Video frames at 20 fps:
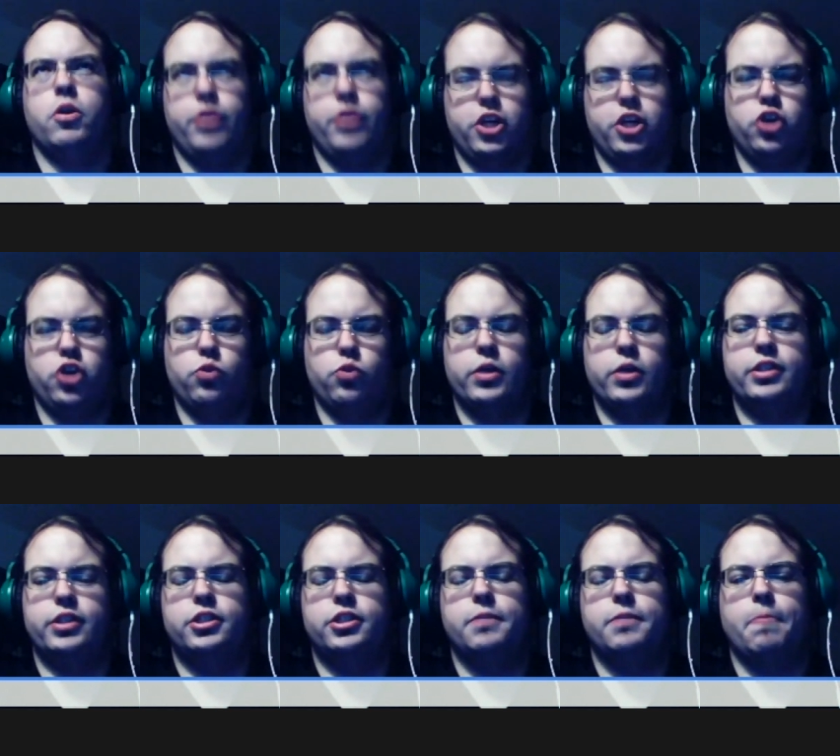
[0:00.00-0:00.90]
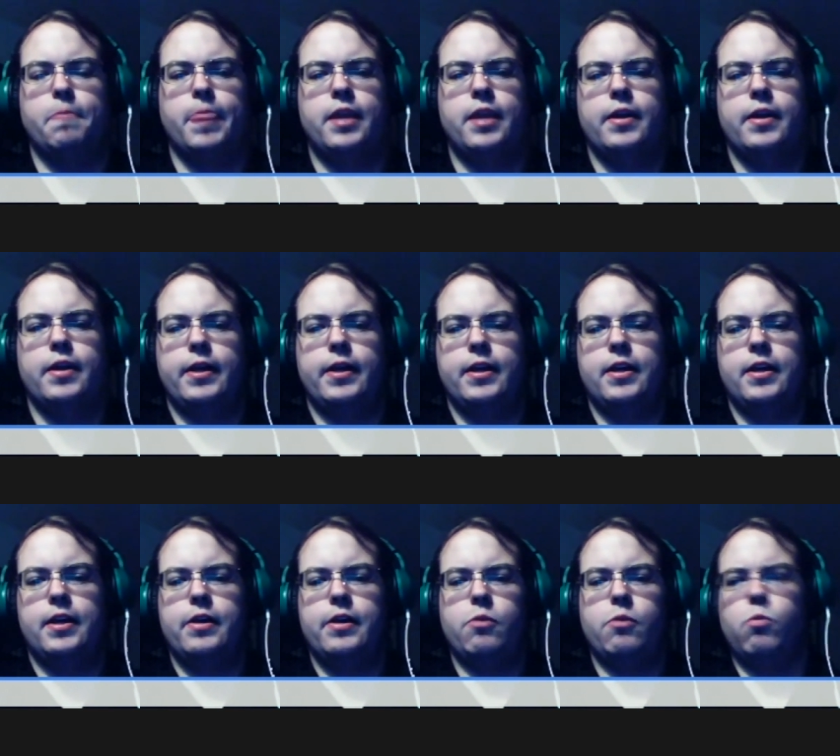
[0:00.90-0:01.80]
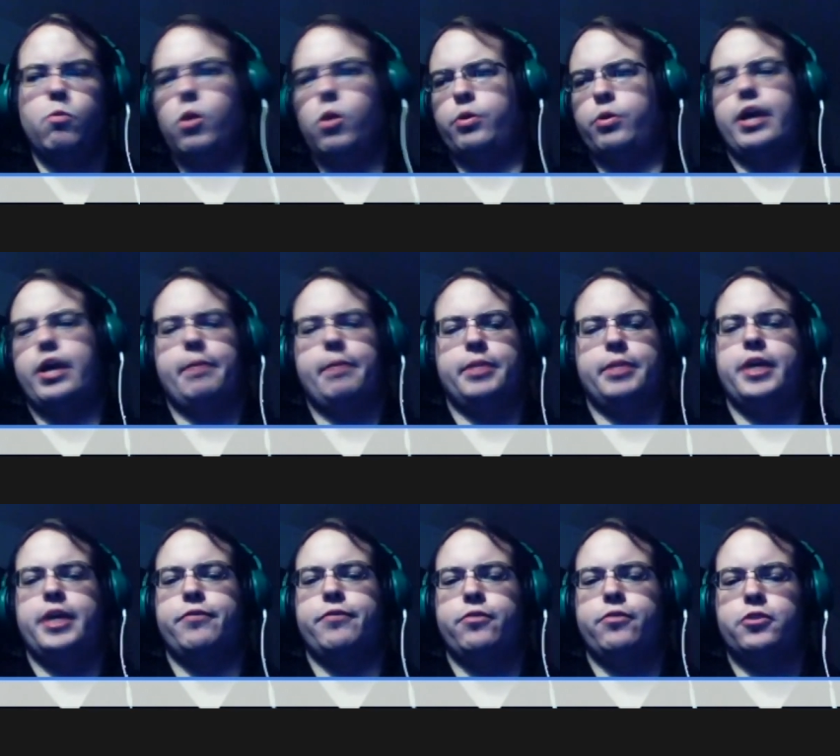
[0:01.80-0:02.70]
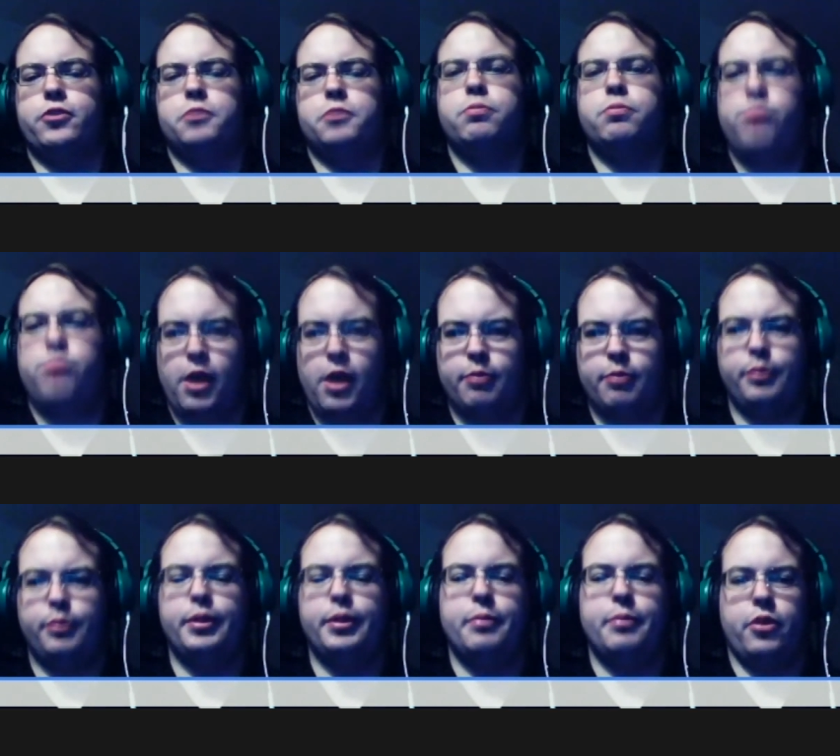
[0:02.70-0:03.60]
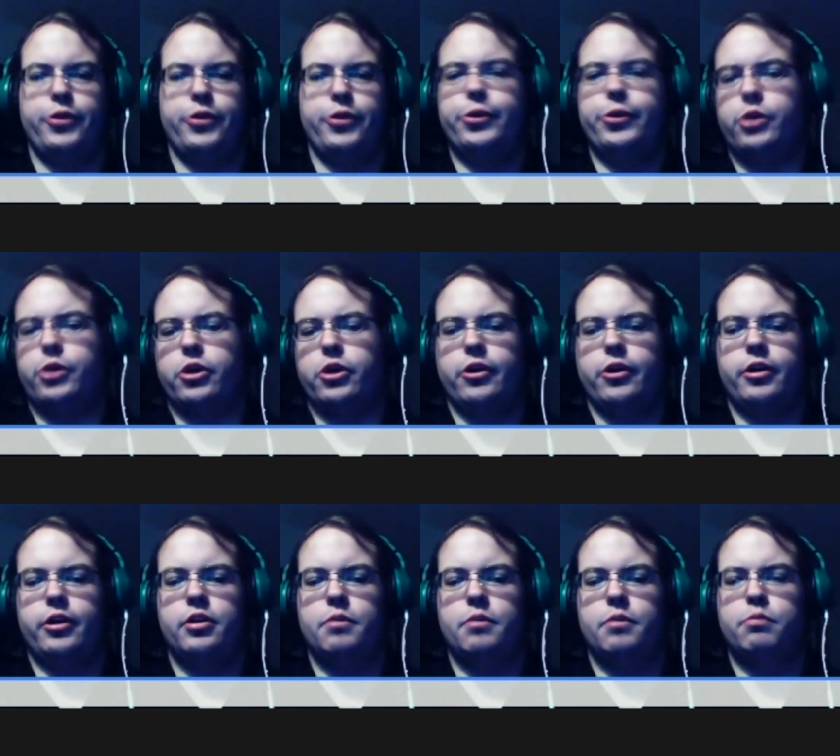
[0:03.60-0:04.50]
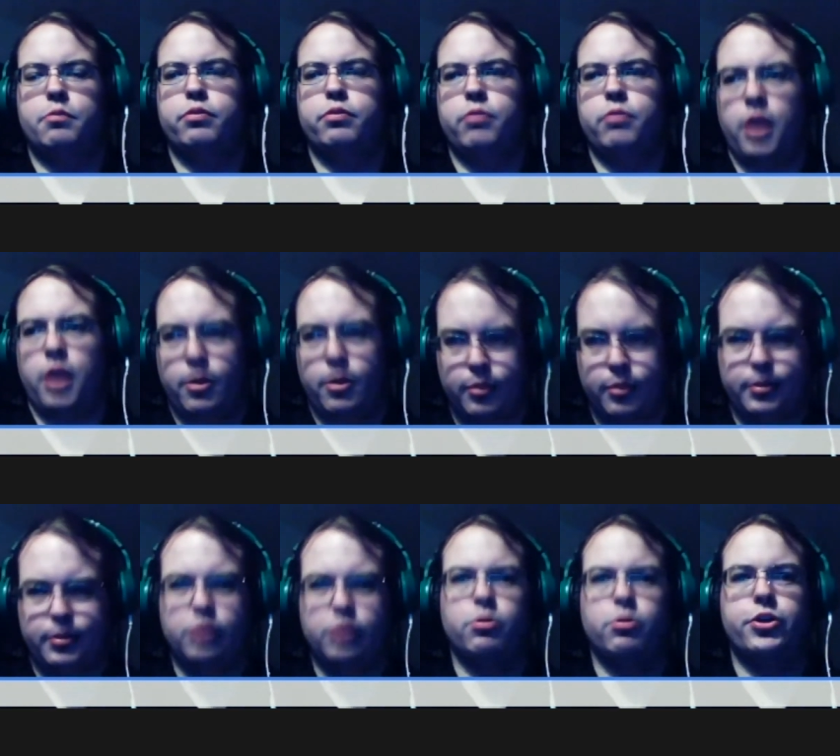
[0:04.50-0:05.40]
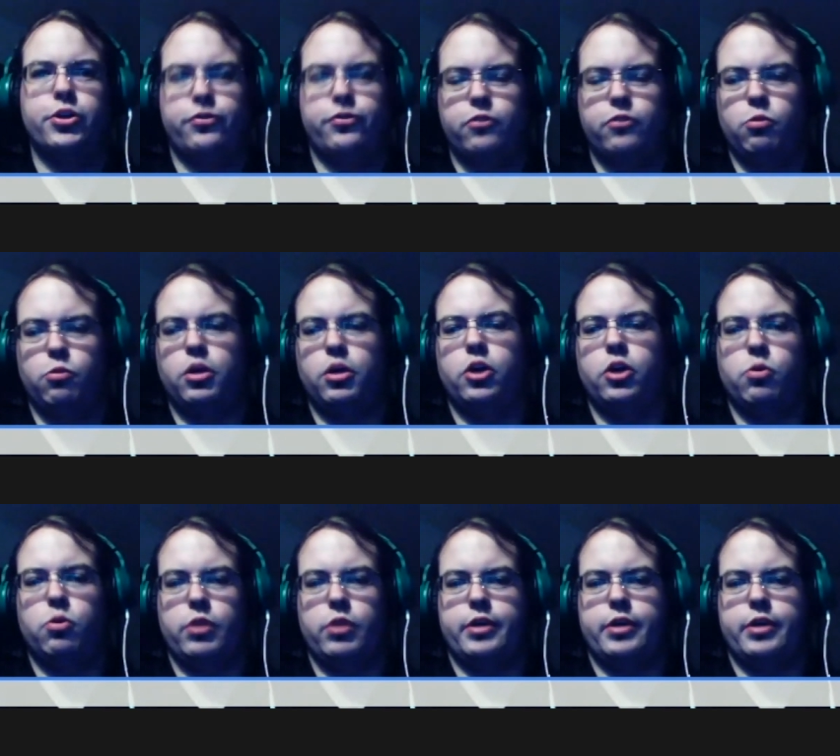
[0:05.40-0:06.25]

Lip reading: new ones, what would I play first? Probably Mario Kart, probably Wonderful 101,